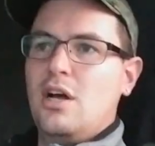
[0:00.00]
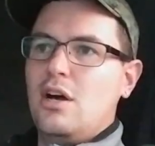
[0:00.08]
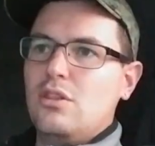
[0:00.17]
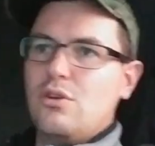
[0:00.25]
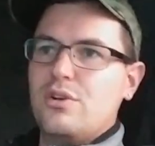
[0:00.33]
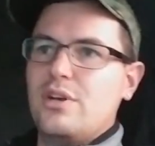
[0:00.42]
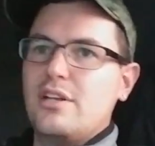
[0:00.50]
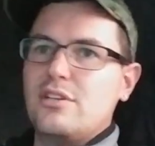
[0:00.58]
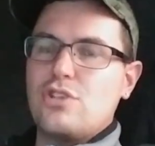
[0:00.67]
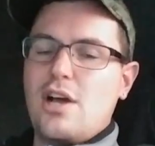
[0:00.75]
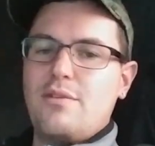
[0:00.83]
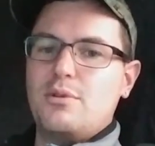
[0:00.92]
I learned how to
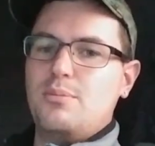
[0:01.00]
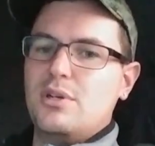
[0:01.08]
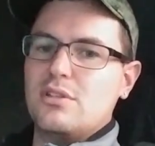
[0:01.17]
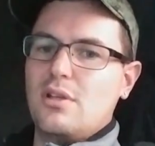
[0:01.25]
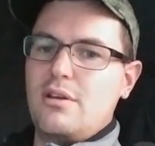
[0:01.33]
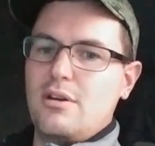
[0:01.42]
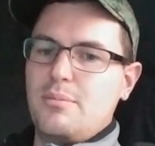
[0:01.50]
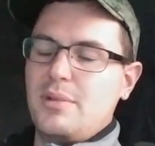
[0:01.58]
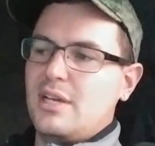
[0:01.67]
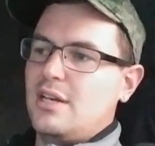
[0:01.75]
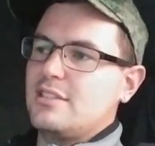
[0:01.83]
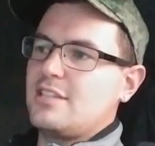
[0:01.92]
drive it a month later. I'm
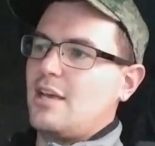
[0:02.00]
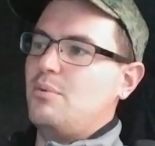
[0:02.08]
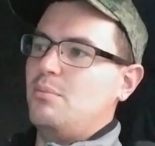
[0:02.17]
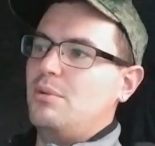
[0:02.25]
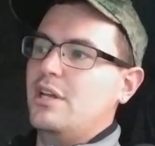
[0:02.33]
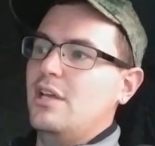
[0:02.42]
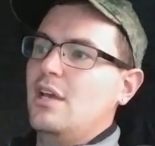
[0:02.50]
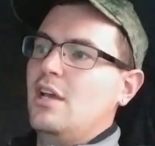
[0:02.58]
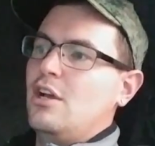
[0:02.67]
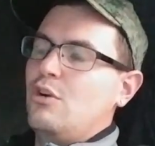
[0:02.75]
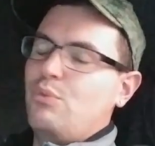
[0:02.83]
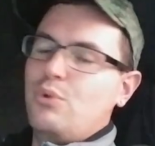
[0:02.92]
making that type of money.
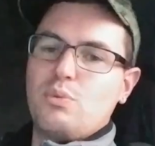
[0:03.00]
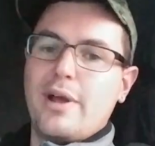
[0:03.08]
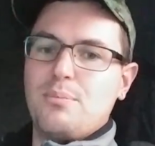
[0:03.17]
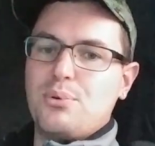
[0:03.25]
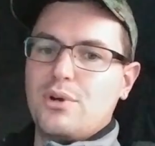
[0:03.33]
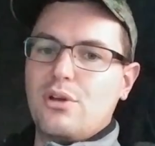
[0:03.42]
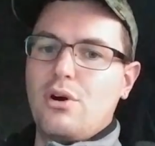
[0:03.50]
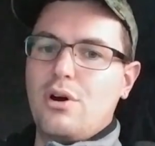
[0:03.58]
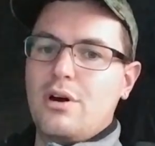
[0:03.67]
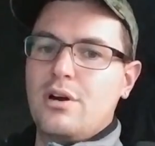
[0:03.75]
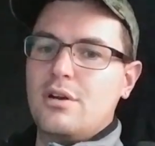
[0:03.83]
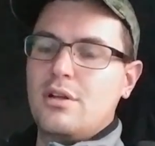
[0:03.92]
We ran pretty
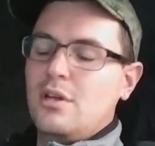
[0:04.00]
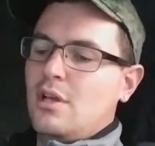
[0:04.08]
hard.